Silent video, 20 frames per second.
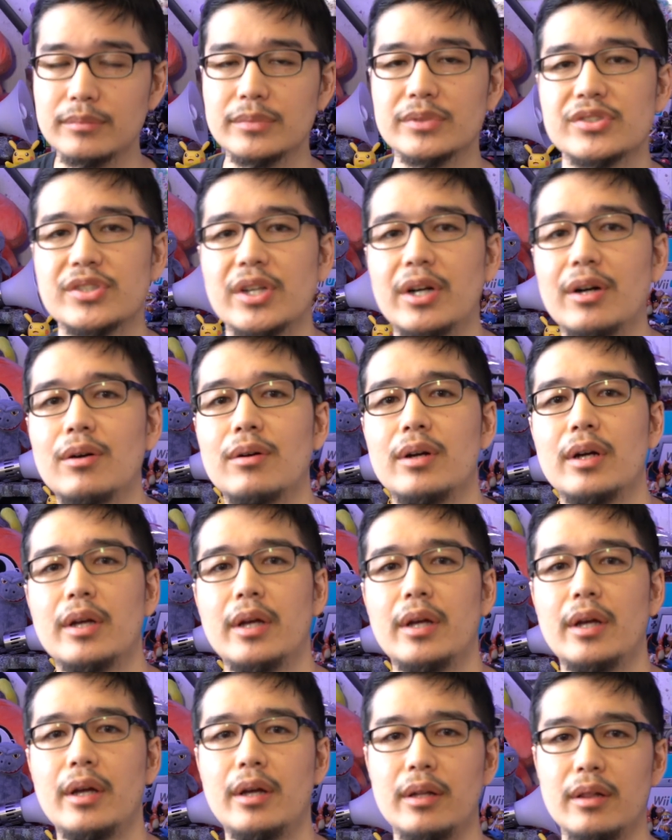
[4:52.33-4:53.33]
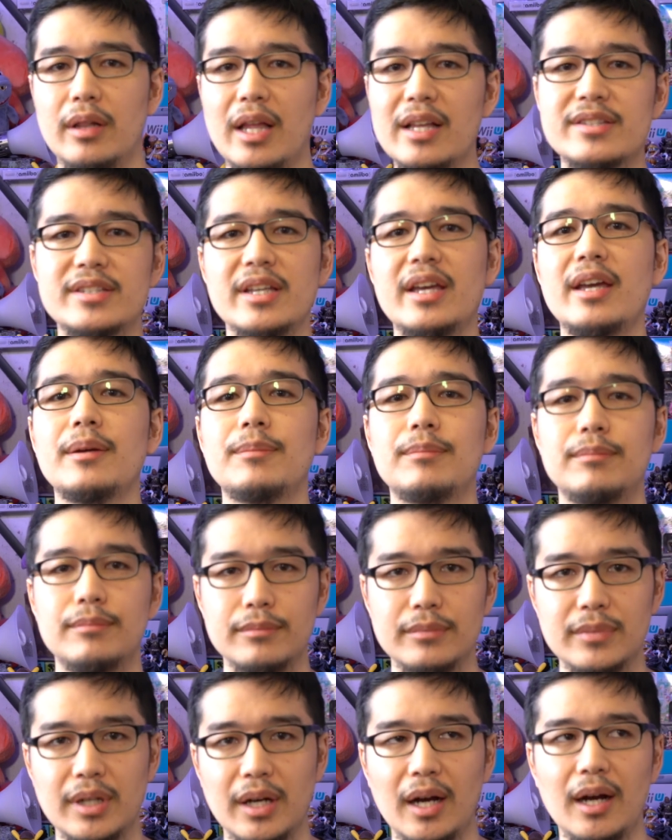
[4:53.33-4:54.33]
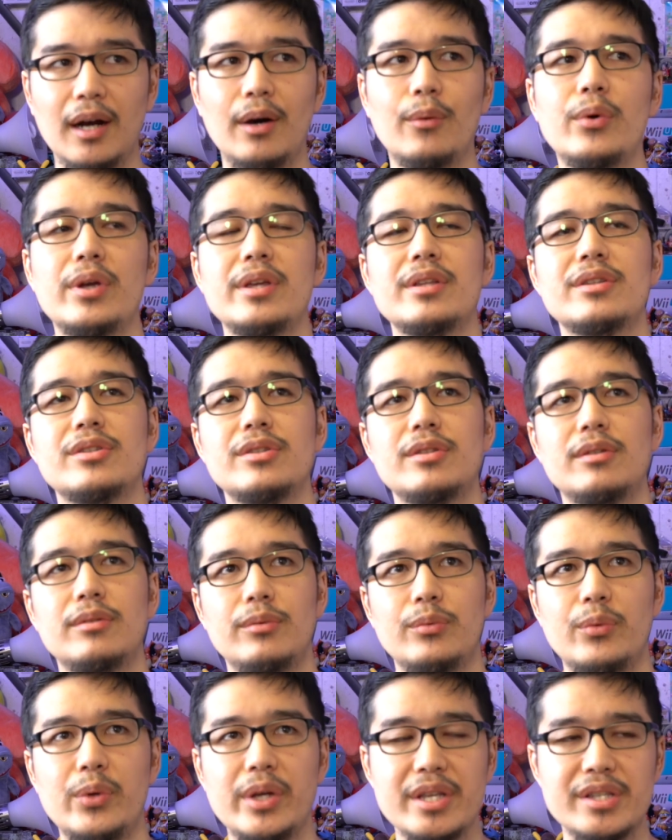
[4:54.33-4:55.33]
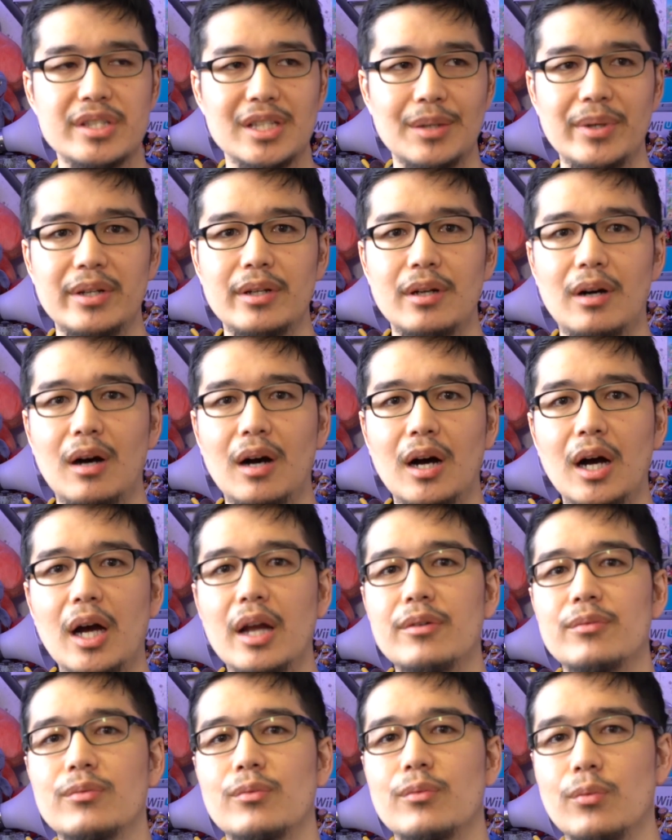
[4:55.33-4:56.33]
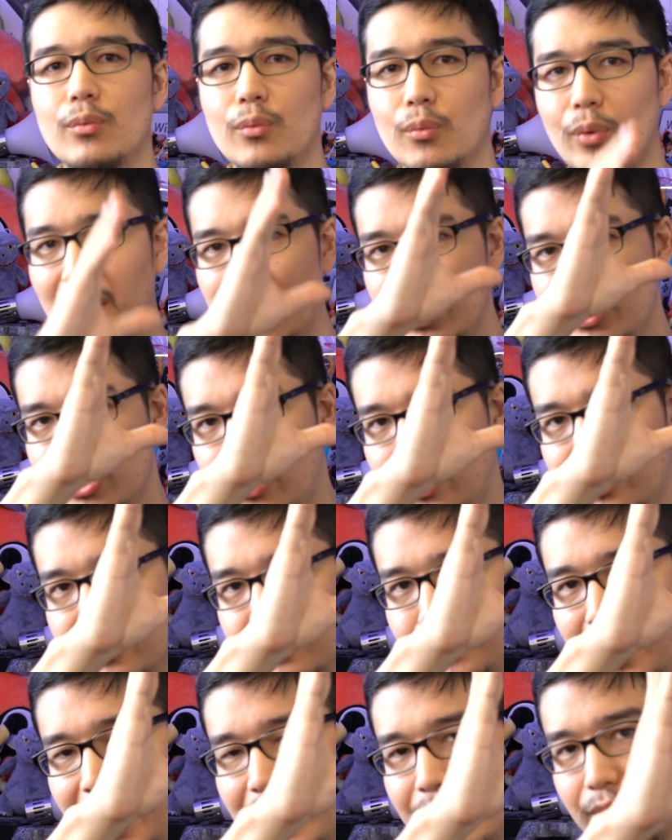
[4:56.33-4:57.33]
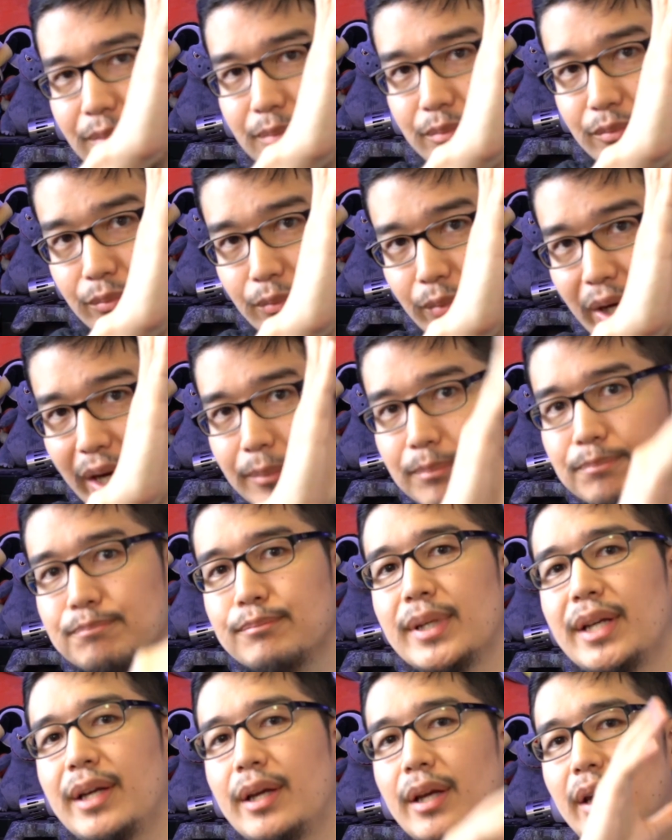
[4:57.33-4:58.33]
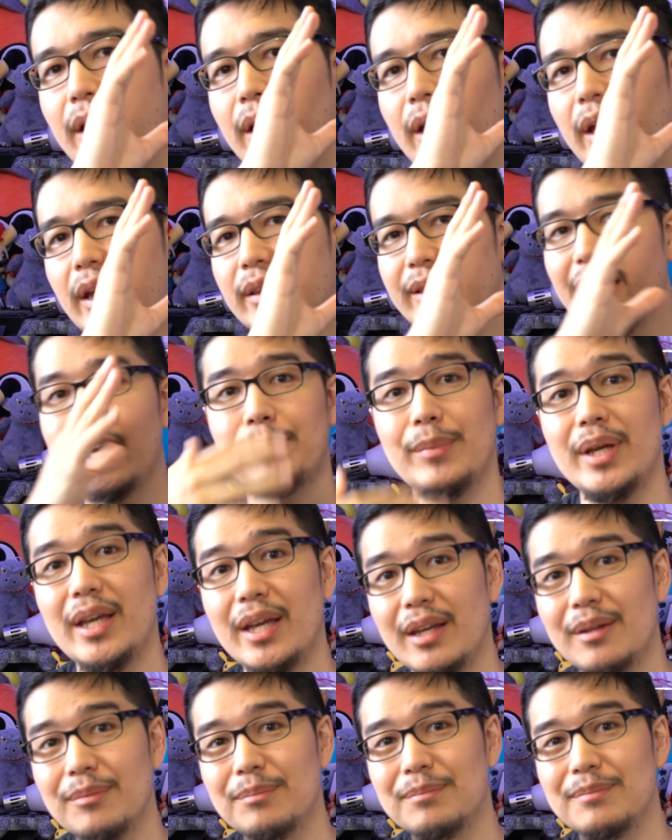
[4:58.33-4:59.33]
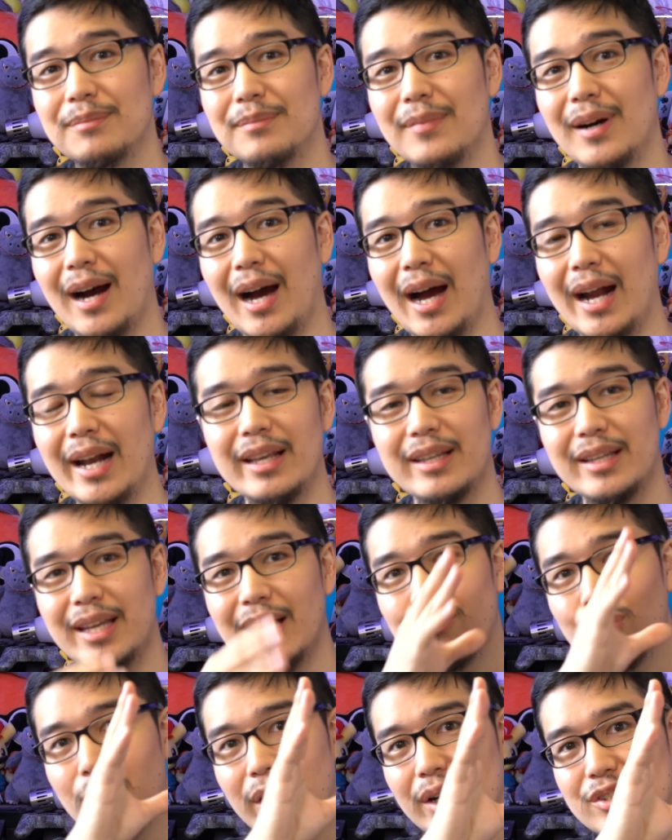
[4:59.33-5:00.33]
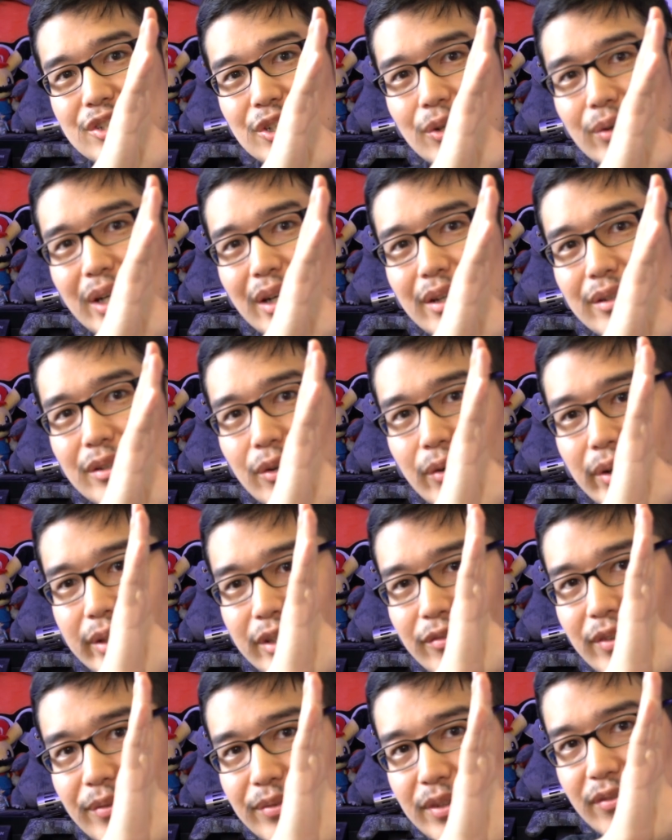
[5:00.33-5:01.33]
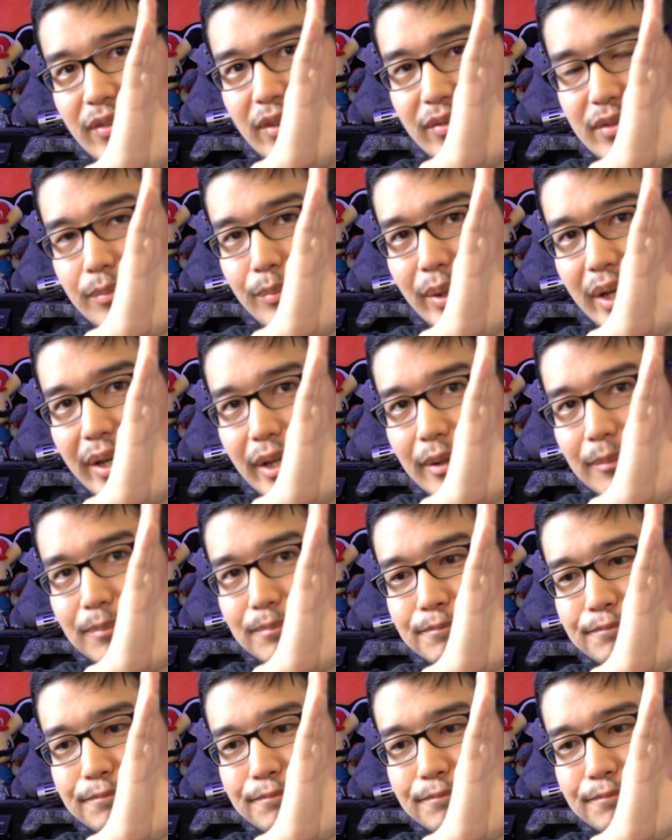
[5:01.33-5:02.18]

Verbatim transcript: So let's say uh, we we summon on Raiden Shogun's banner, right? And like me, I didn't get Raiden Shogun during the 50-50 pity.